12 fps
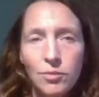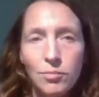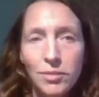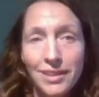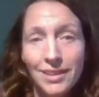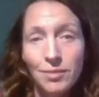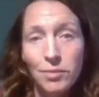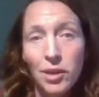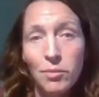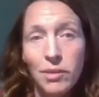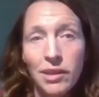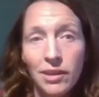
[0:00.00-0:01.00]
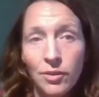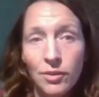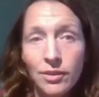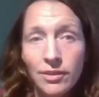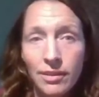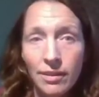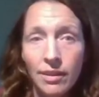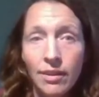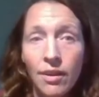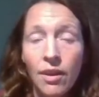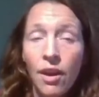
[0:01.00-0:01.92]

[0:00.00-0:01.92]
but that's becoming increasingly